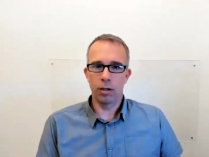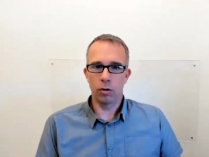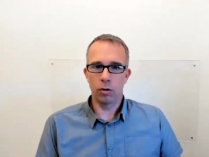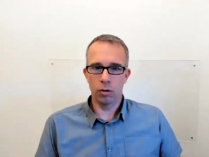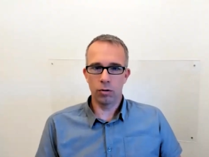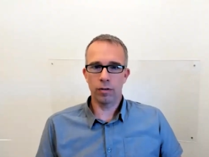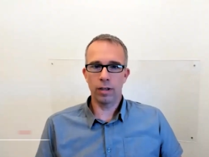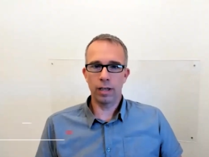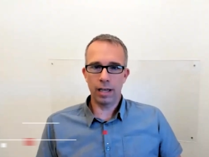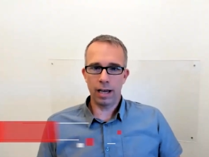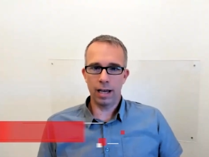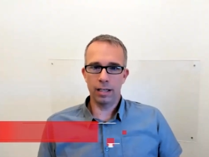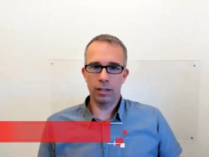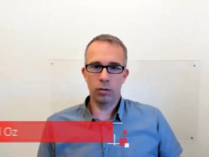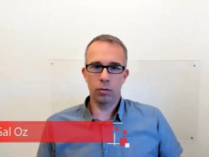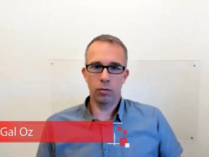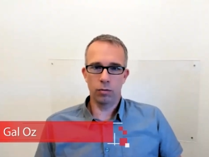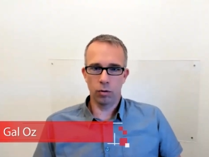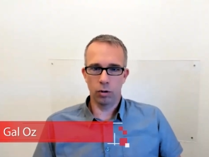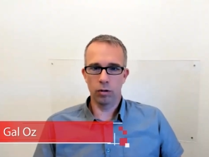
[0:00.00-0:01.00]
use AI to
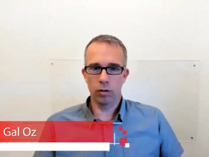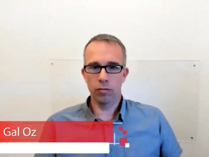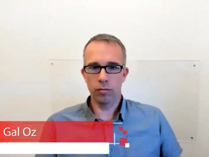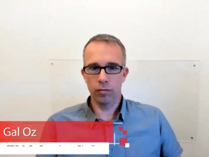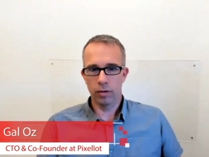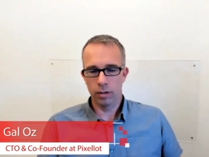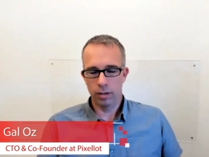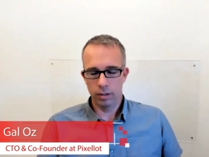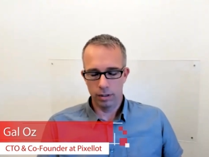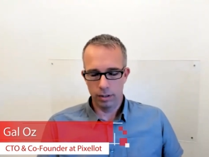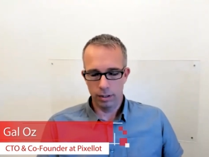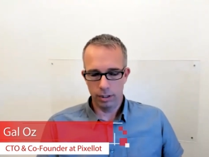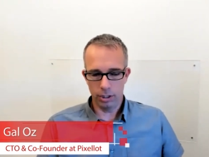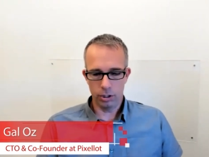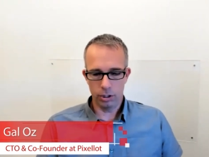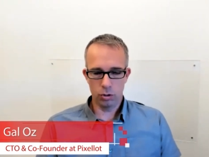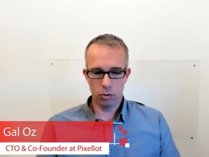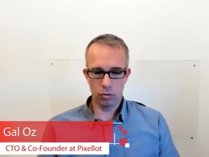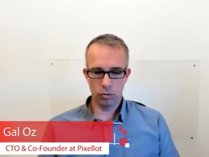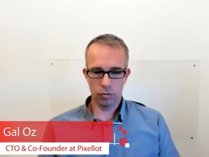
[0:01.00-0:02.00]
solve
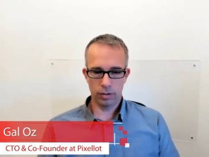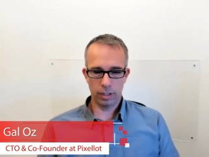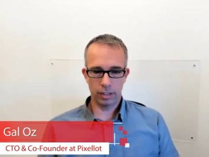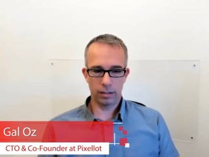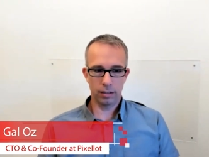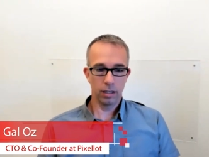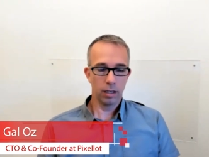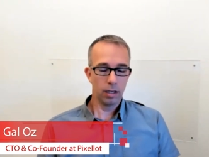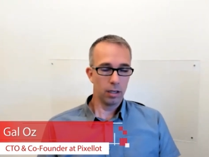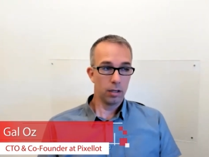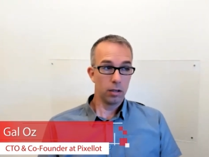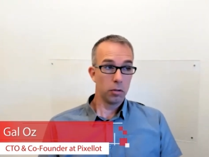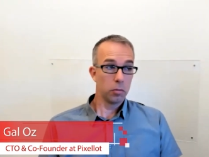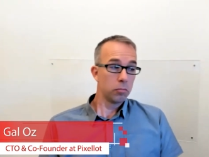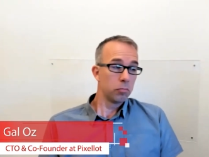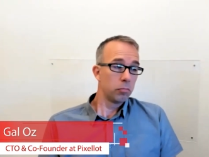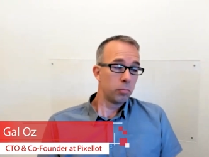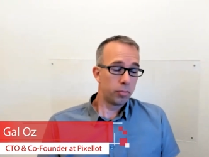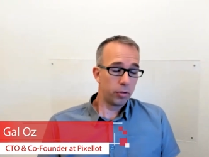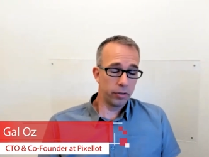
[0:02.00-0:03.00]
issues that
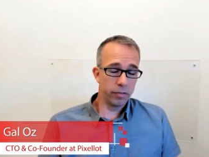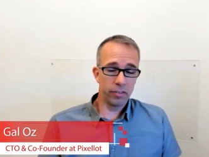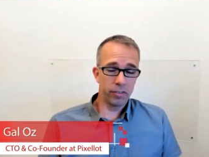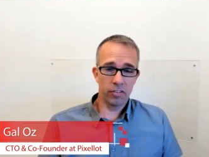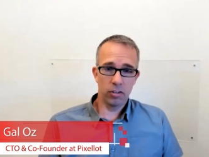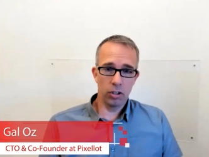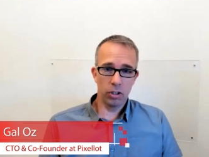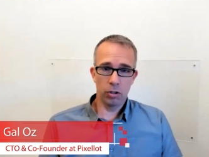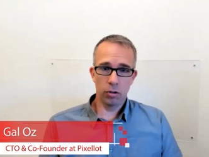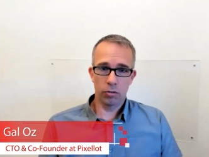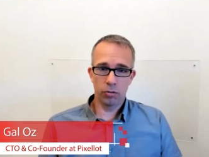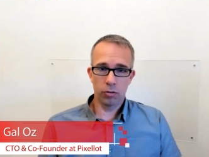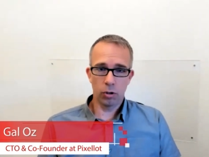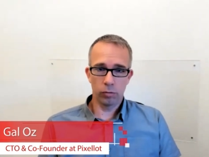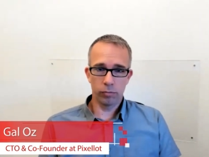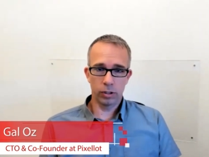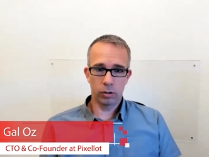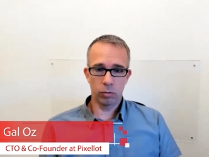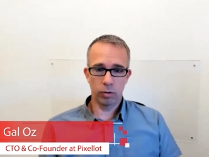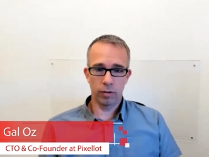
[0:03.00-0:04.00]
previously you
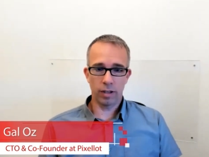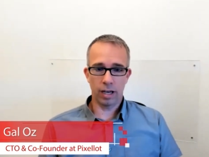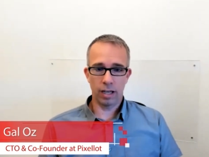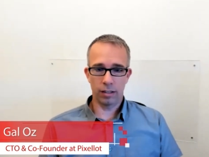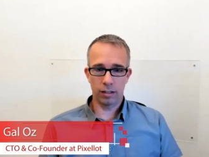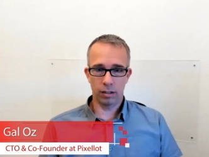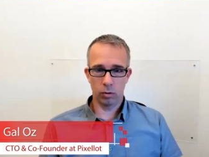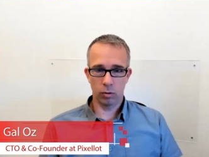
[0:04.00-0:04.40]
solve it with other